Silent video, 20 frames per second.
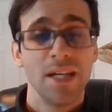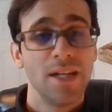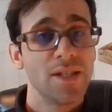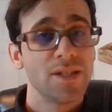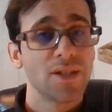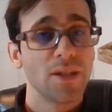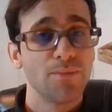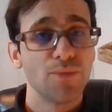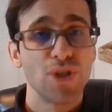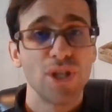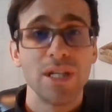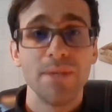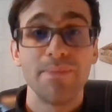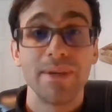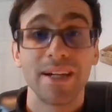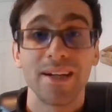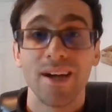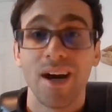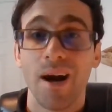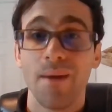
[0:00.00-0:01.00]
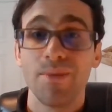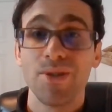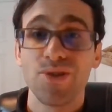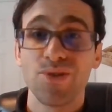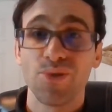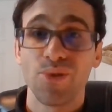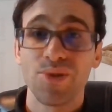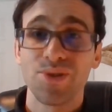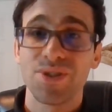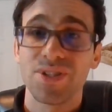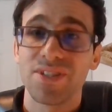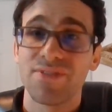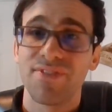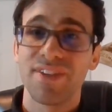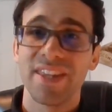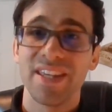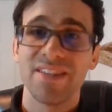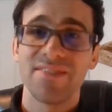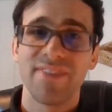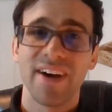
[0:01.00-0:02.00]
Some cheap and common sources for
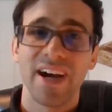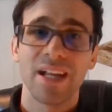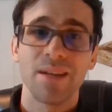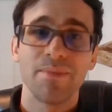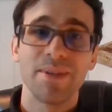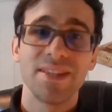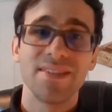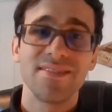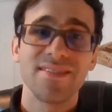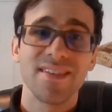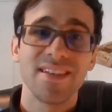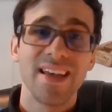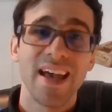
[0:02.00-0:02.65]
these vitamins